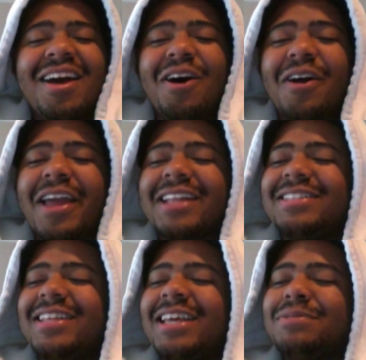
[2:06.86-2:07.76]
okay,
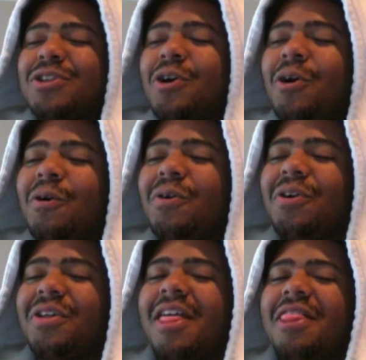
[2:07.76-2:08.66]
Team Skull,
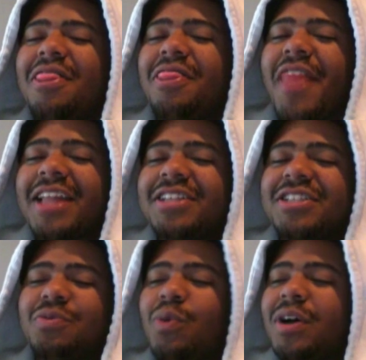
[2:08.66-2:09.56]
they
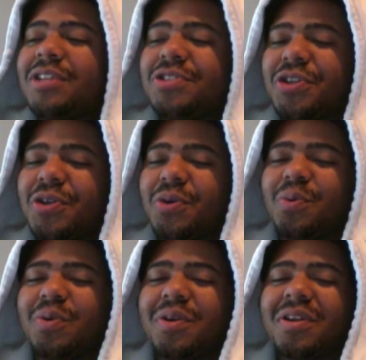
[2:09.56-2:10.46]
just want to
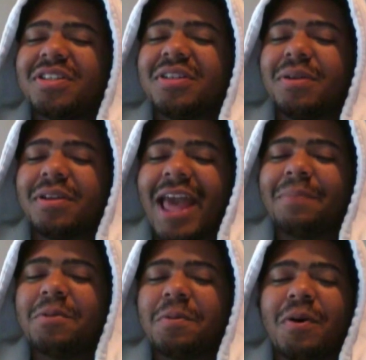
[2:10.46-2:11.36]

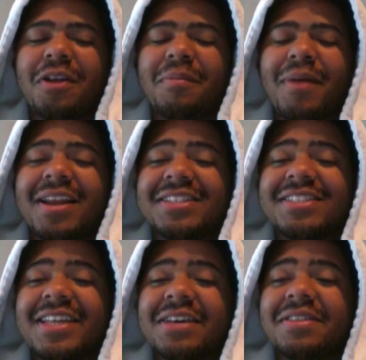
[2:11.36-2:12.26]
capture Pokemon and
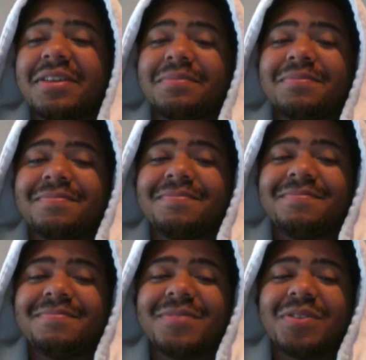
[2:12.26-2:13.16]
sell them,
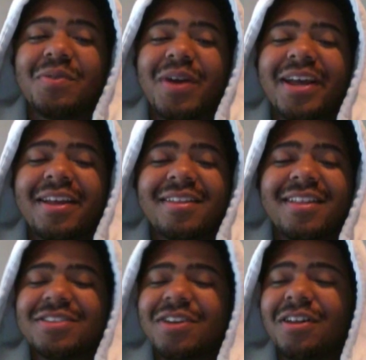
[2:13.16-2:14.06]
right?
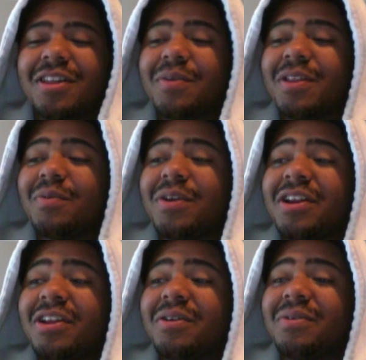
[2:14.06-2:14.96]
That's all they really want to
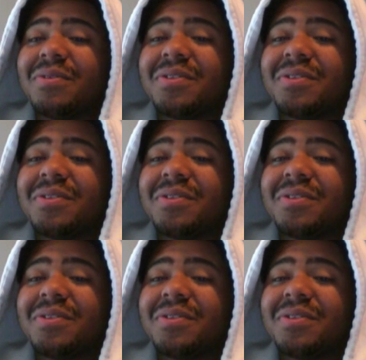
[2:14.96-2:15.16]
do.